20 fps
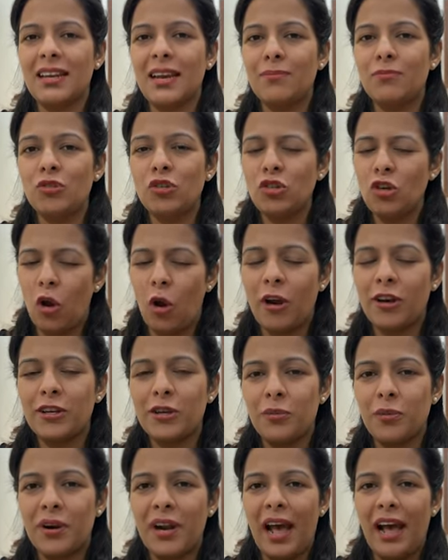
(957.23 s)
I'm sure
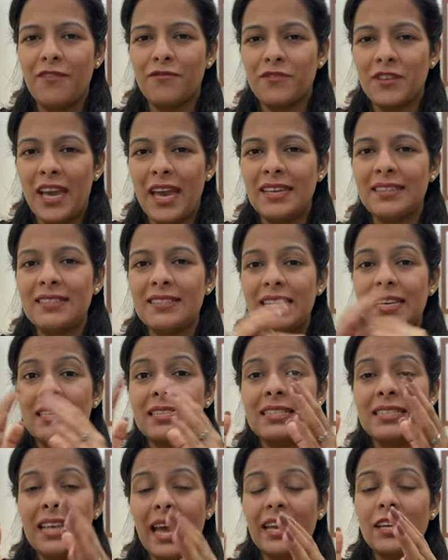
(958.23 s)
you would have guessed,
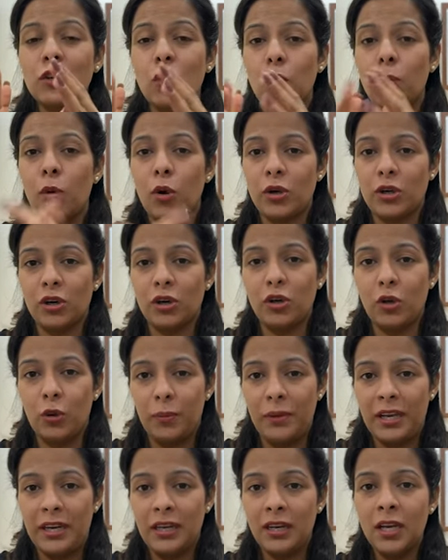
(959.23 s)
is psychomotor
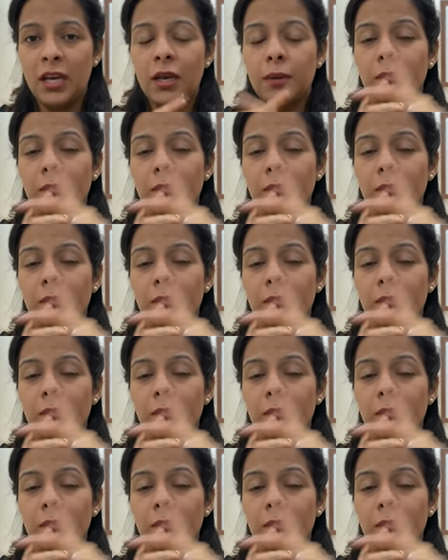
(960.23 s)
domain.